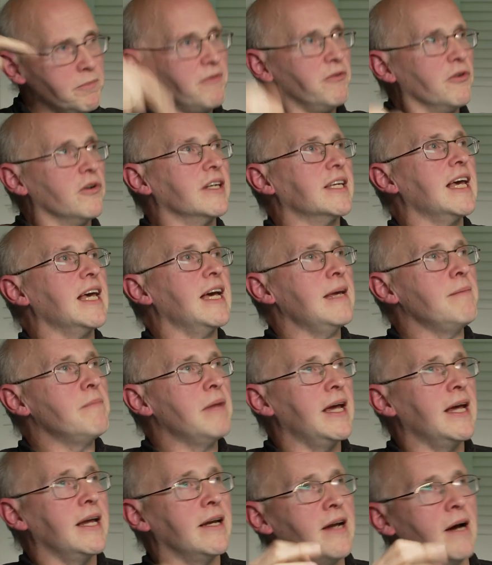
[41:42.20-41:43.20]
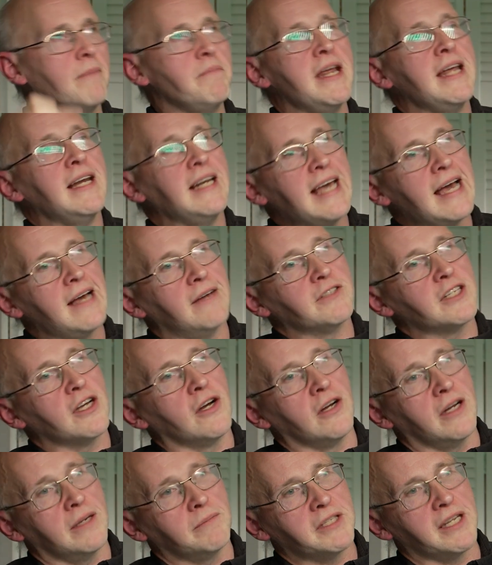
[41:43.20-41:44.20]
before I came in, I'm nearly out of
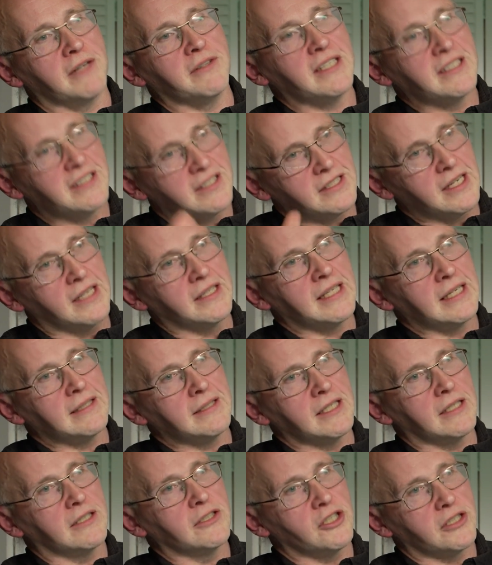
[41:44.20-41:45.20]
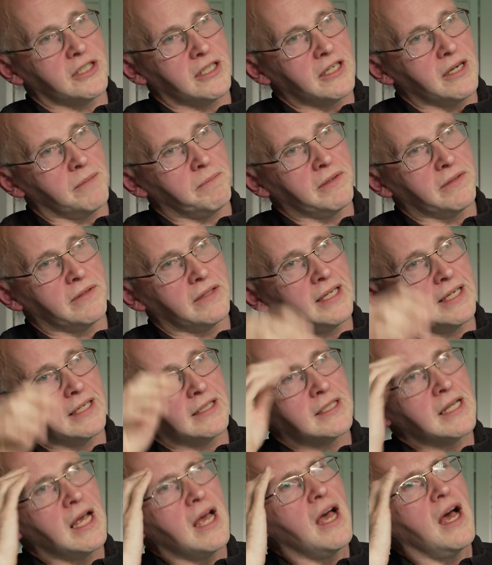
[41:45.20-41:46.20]
time, so just a couple of things.